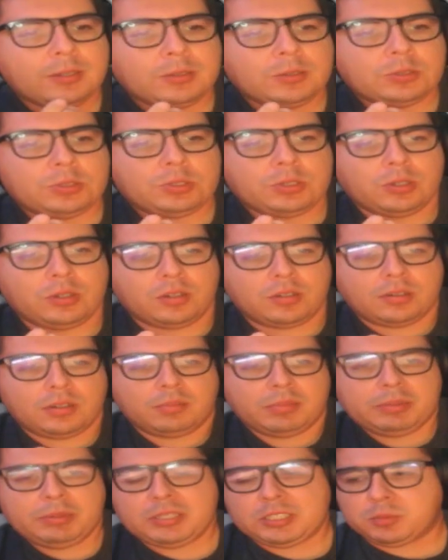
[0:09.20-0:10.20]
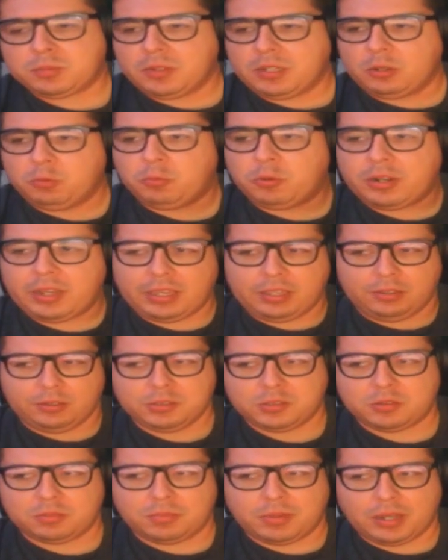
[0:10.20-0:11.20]
So I'm gonna be explaining what I
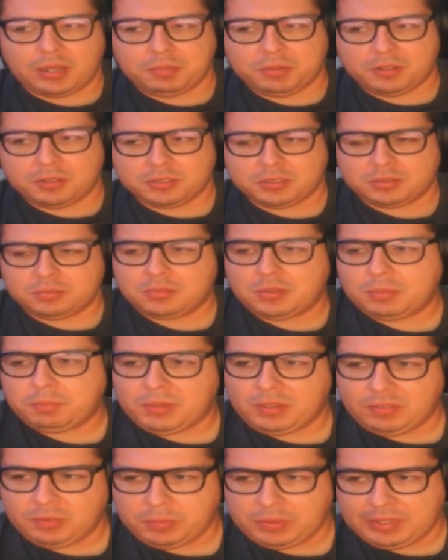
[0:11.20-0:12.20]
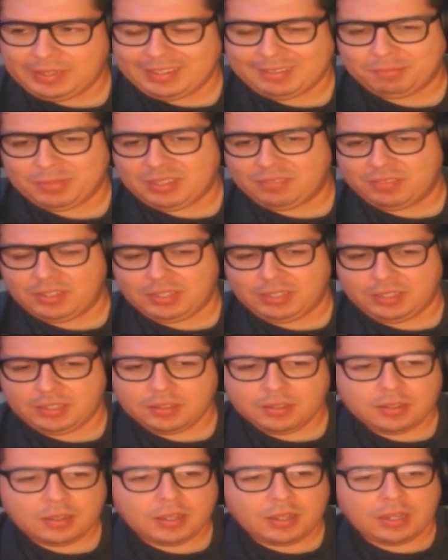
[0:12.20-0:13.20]
use for my builds in PvP and
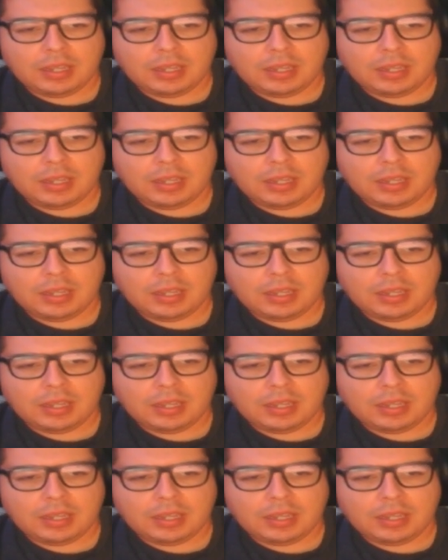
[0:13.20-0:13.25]
PvE,